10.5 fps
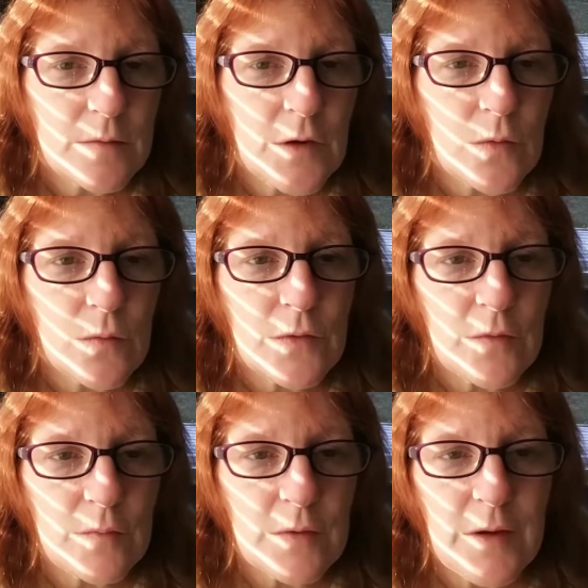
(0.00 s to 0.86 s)
You know,
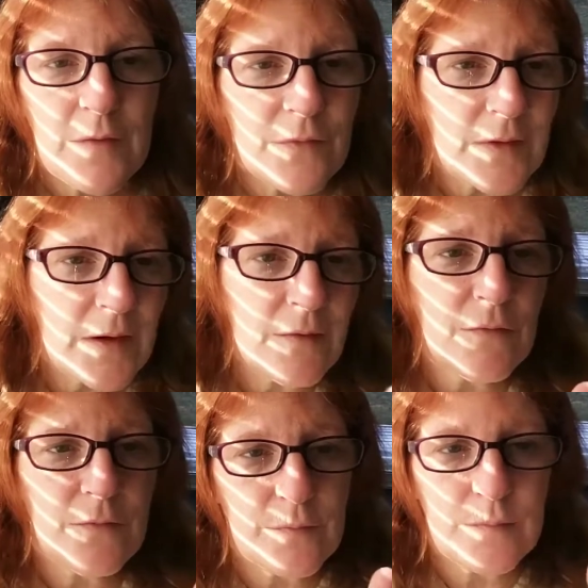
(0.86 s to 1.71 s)

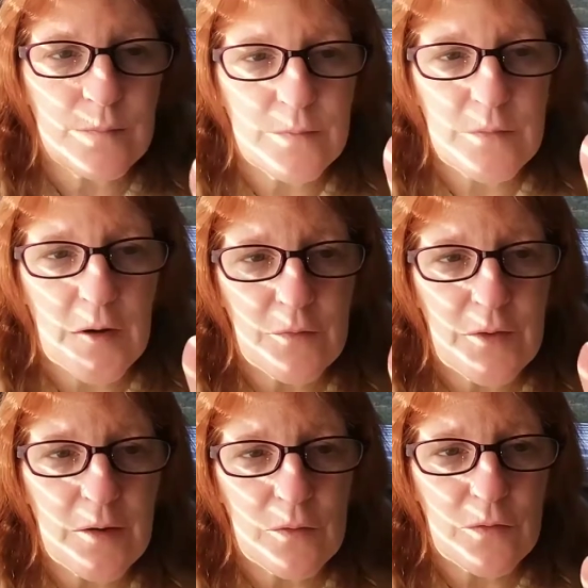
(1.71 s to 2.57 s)
give our
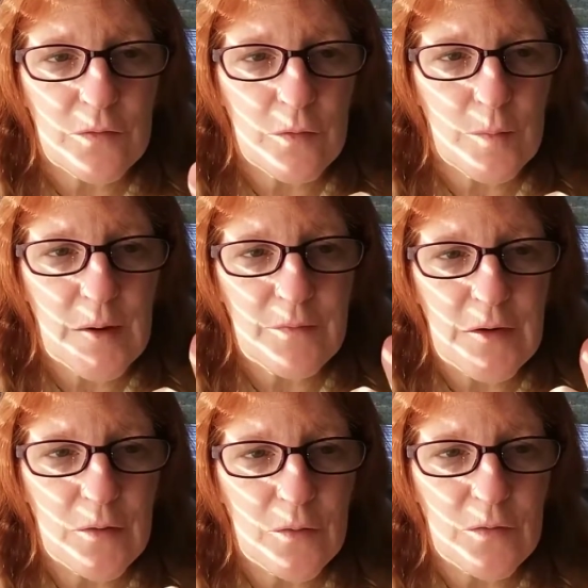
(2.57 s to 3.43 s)
videos or my
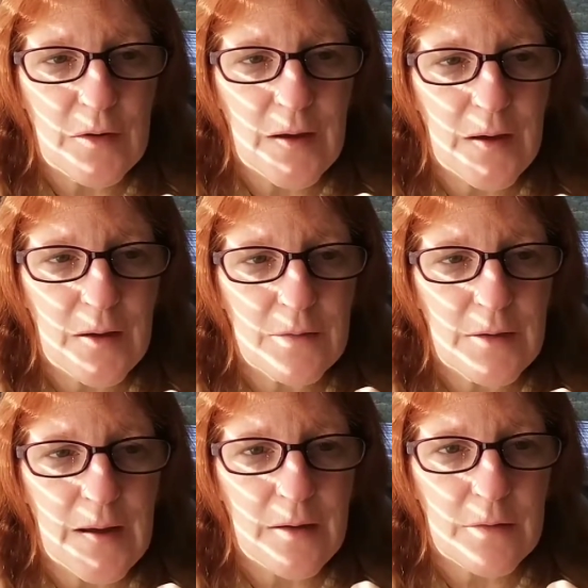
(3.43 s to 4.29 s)
videos a
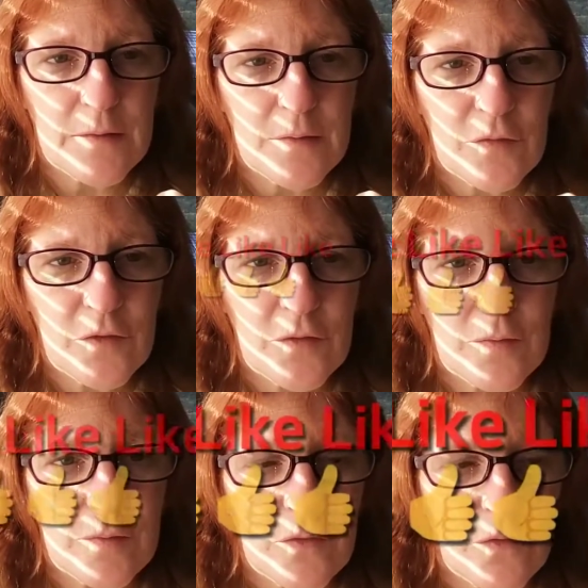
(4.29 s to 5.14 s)
like. Just